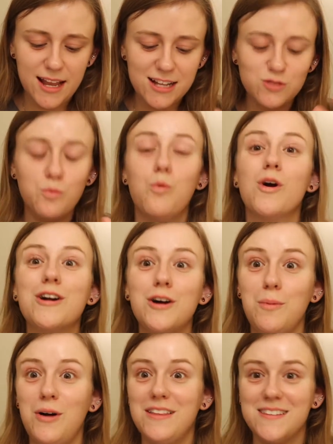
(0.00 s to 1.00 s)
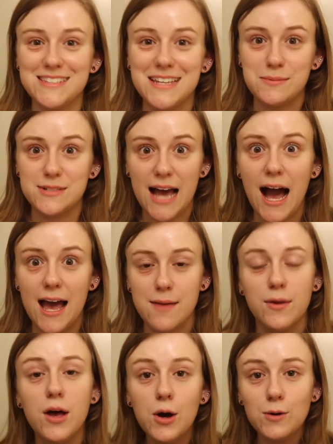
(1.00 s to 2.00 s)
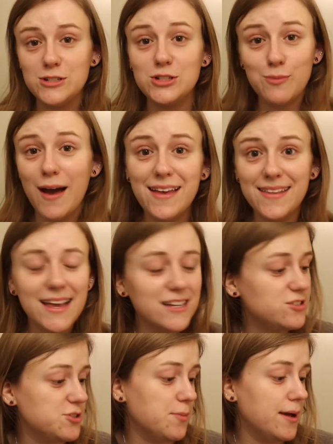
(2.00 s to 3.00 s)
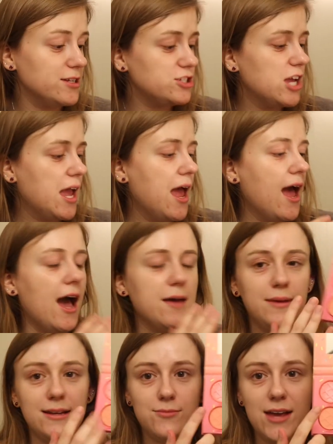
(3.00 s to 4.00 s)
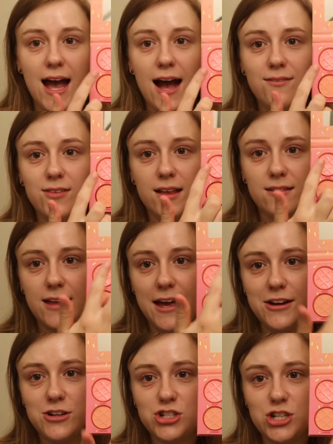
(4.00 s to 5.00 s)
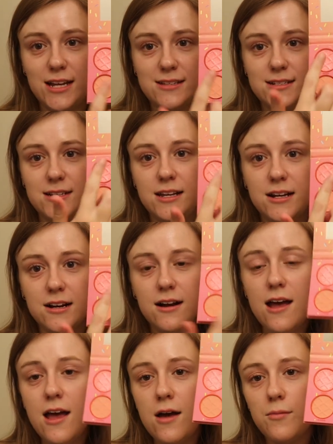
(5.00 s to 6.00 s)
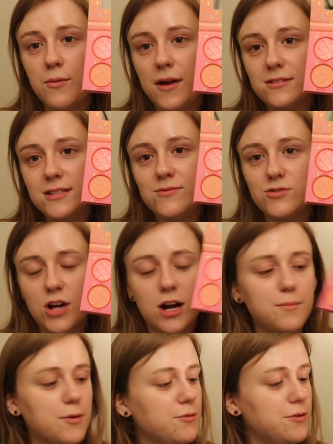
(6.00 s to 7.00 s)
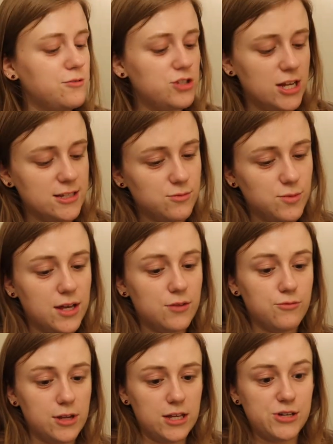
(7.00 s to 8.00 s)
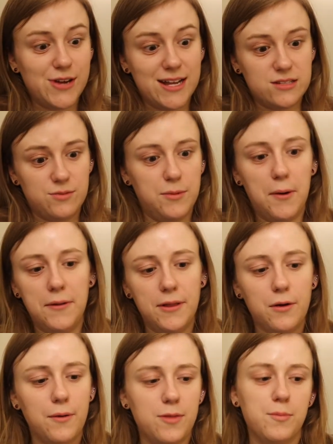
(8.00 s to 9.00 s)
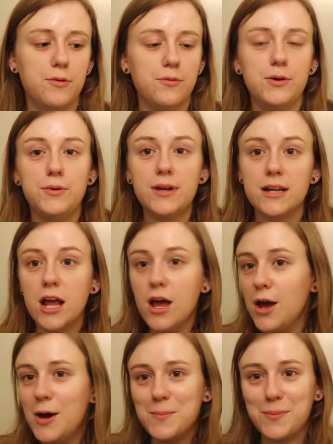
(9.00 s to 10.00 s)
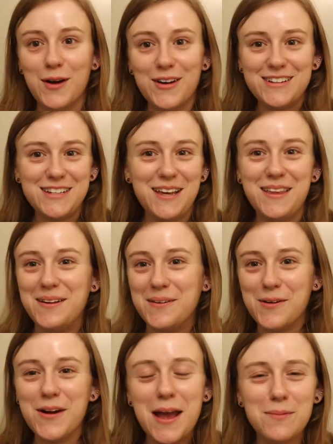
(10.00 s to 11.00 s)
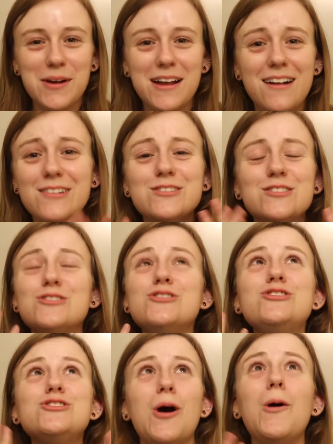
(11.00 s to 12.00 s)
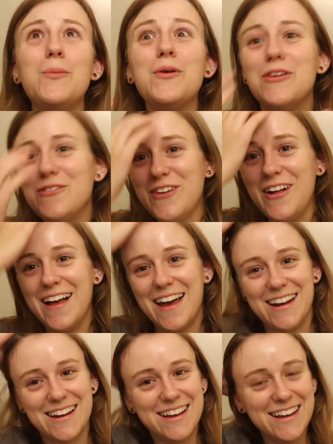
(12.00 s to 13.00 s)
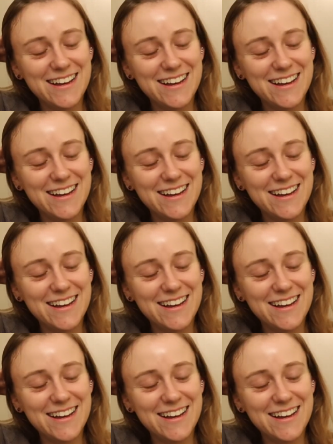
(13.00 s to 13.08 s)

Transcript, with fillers: it's workable at the same time, which is why I like it so much. I mean, we have like lighter shades in here, but we also have dark maroon shades that we can really transform a whole look with. Maroon and burgundy, you know, cranberry colors, they're so beautiful. And